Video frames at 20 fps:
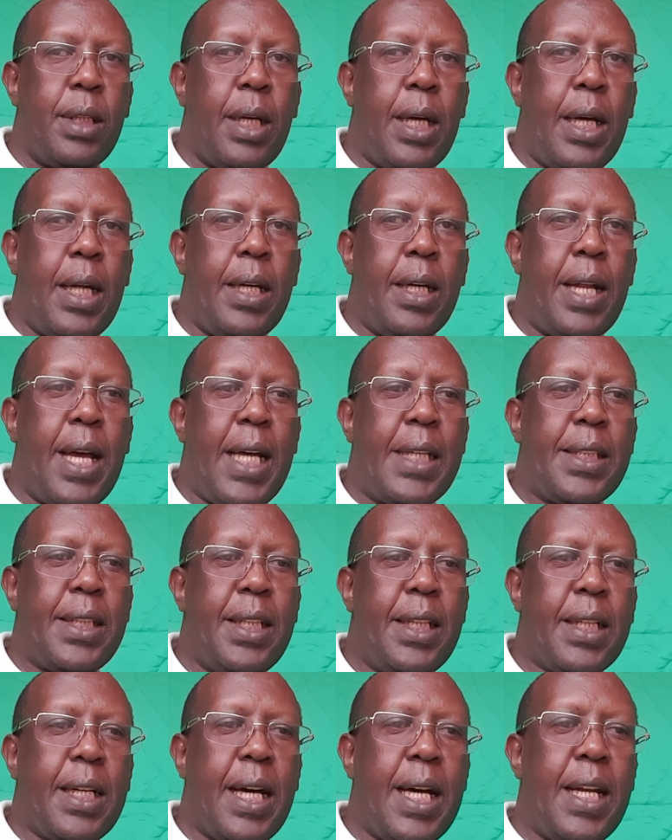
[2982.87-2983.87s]
and
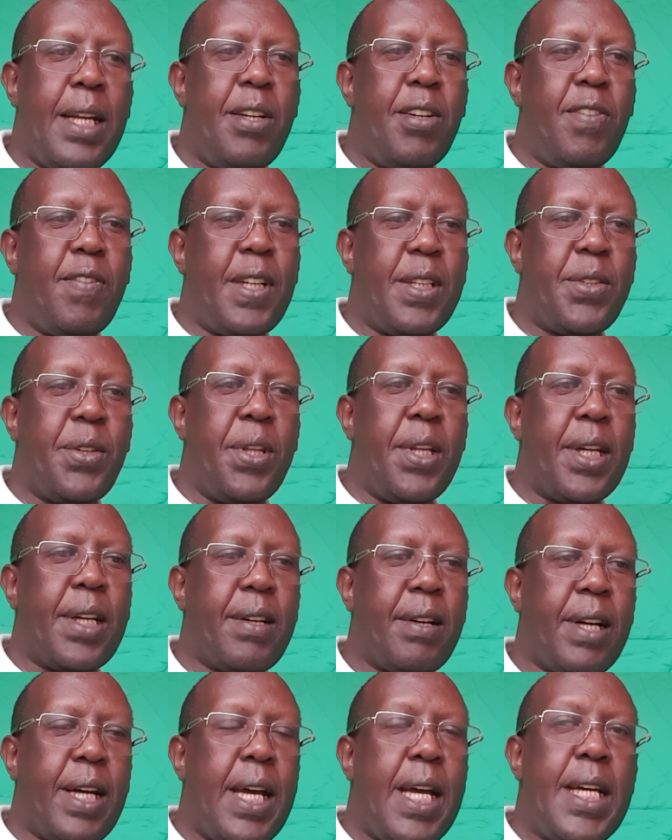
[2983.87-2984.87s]
doesn't carry over to the
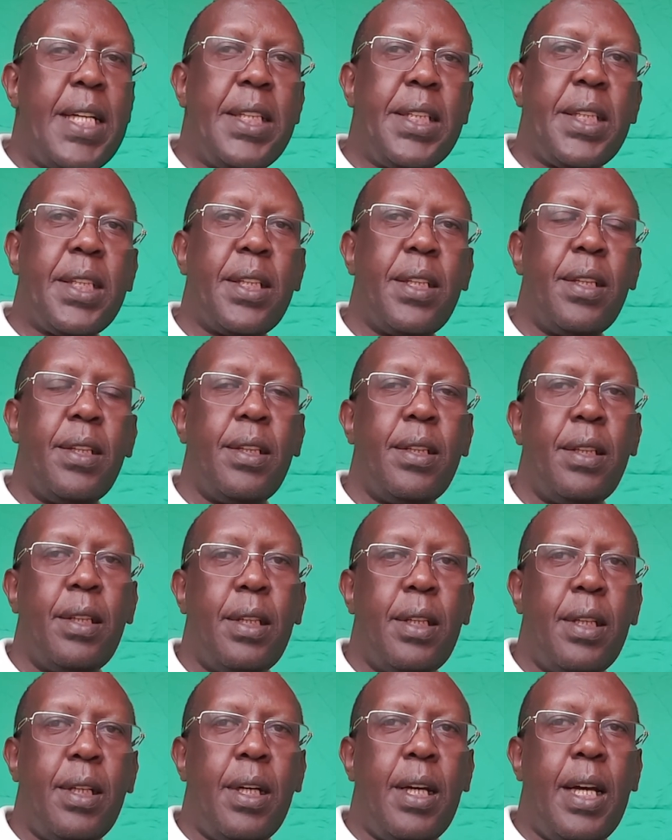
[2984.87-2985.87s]
client
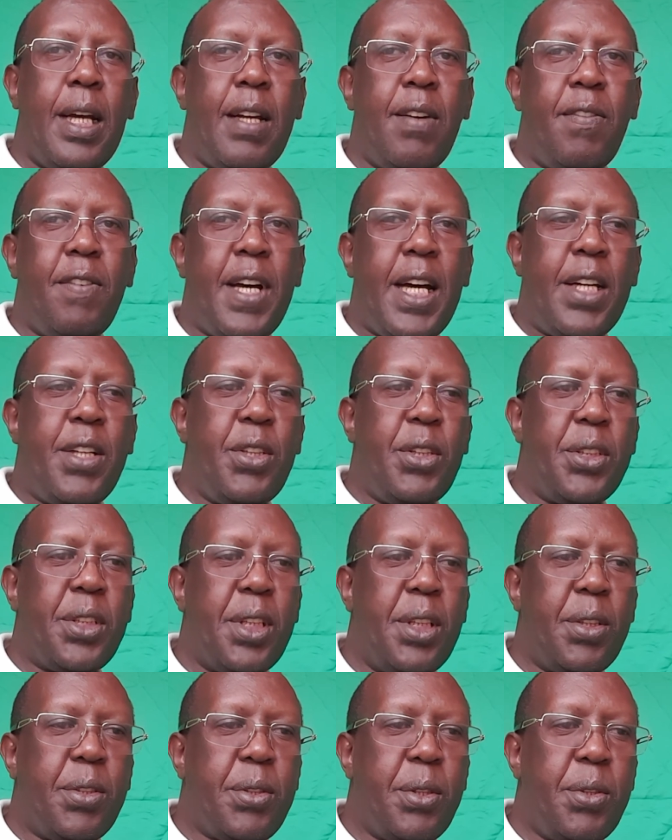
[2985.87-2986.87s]
And values
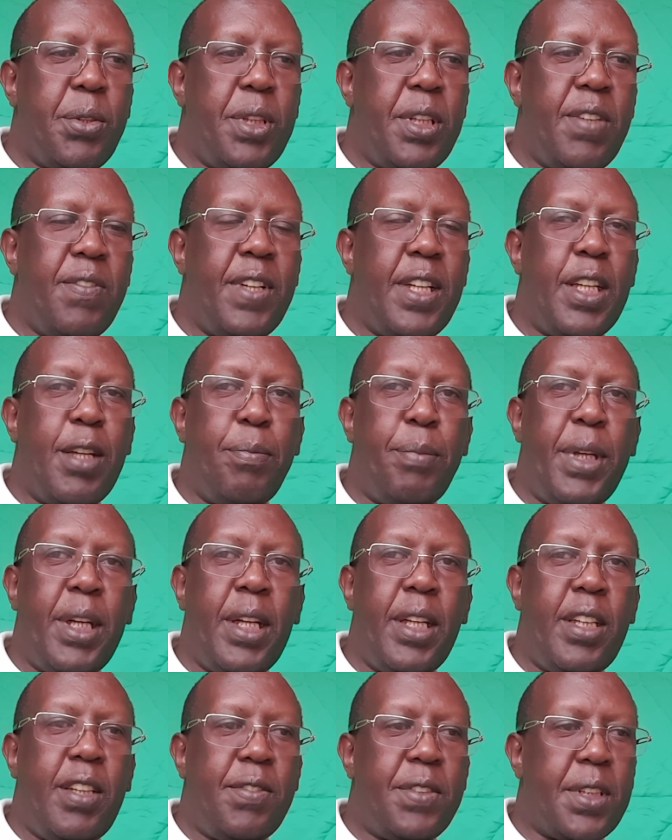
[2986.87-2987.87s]
include even the
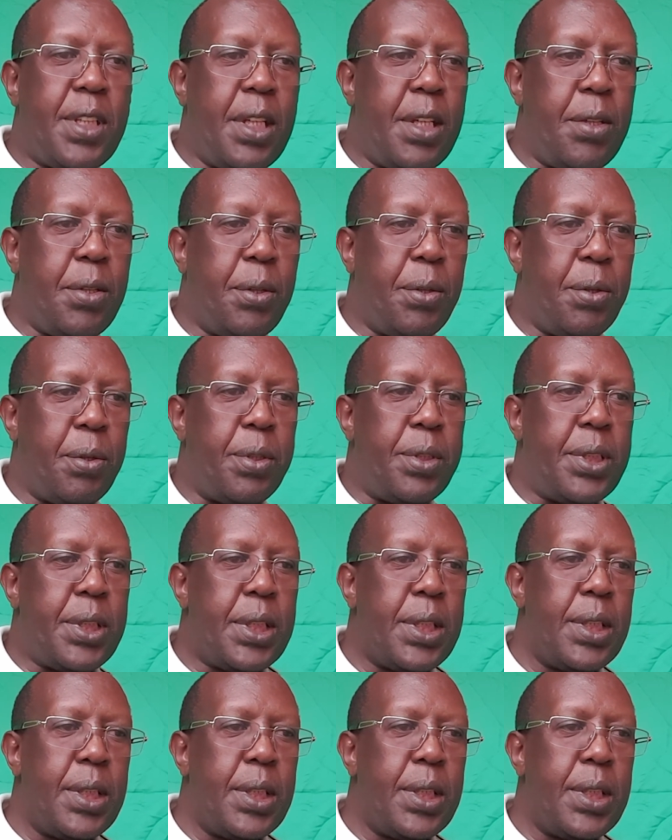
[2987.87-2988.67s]
beliefs they hold.